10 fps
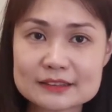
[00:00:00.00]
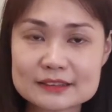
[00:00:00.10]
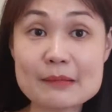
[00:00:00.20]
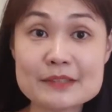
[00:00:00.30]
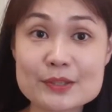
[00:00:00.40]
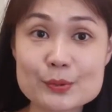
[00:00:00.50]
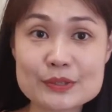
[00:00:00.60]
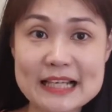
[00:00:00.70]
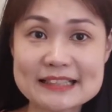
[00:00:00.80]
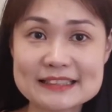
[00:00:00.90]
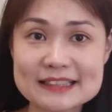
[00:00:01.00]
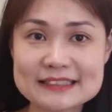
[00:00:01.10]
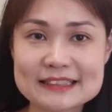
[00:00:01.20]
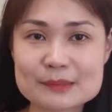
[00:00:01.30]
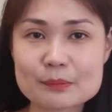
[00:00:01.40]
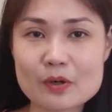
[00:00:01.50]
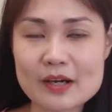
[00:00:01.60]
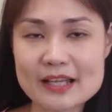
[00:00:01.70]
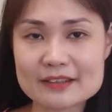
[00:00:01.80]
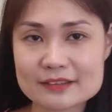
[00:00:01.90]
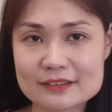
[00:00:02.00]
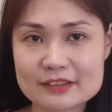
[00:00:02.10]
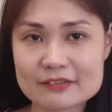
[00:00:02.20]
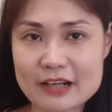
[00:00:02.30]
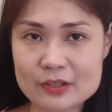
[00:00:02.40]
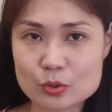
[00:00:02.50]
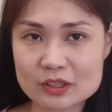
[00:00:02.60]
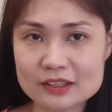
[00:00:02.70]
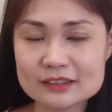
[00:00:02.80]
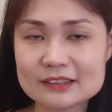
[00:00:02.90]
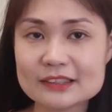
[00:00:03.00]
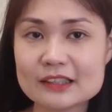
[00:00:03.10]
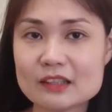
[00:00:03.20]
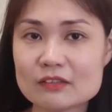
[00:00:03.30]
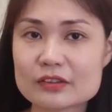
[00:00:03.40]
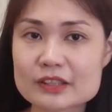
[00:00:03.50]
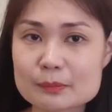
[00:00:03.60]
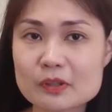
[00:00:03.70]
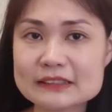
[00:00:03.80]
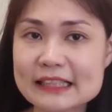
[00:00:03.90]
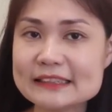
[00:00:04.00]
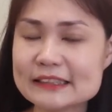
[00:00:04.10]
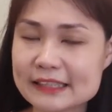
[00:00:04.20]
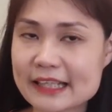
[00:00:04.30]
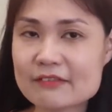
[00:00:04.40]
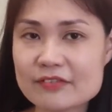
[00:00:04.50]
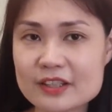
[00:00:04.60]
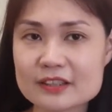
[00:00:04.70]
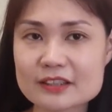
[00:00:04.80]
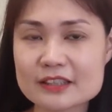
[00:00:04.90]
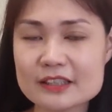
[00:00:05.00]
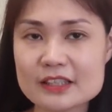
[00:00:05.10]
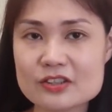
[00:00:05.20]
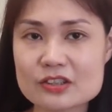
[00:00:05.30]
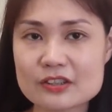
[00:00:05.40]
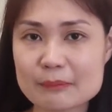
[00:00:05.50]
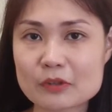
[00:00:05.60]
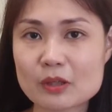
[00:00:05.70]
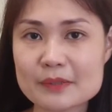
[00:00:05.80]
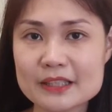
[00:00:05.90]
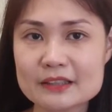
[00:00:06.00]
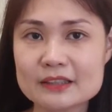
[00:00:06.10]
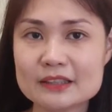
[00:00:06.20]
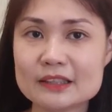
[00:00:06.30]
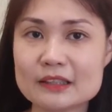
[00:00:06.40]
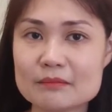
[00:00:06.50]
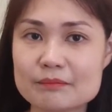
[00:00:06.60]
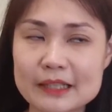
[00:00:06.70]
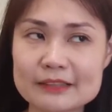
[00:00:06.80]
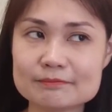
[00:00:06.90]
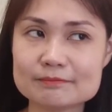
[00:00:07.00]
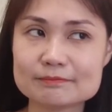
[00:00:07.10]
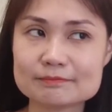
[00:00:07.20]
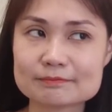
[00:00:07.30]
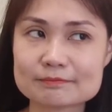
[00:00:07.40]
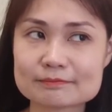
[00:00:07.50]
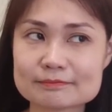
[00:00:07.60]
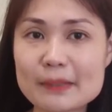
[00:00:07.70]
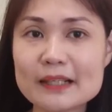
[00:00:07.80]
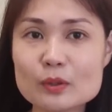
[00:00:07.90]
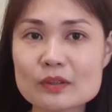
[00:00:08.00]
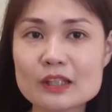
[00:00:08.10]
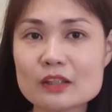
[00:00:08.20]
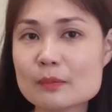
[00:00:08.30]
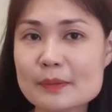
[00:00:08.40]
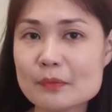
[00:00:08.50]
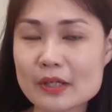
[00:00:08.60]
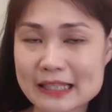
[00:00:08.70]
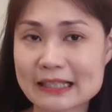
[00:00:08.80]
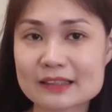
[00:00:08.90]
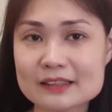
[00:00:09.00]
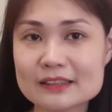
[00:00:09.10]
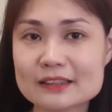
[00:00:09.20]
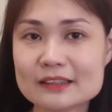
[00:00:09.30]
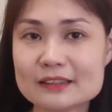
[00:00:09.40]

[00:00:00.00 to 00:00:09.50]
It comes in two sizes, the small and the regular. For the small size, it can fit a 13-inch laptop in, but It might look a little bit more cluttered.